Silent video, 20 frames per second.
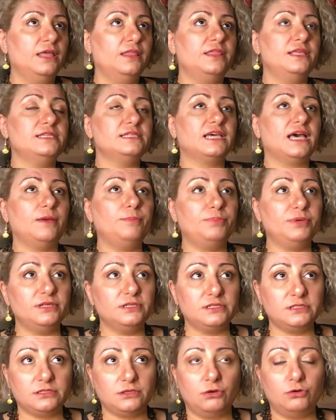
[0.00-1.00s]
This
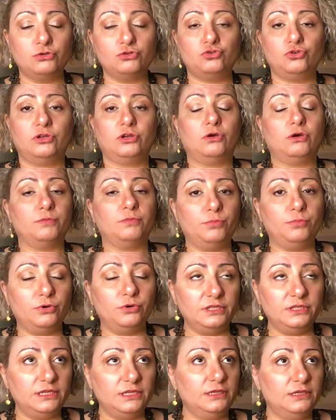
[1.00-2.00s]
happens also in our
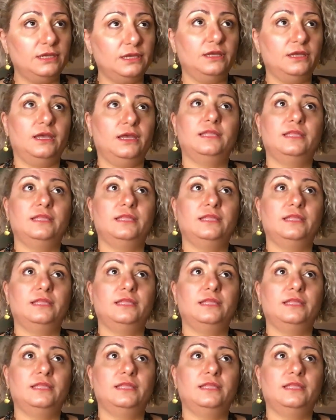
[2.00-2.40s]
body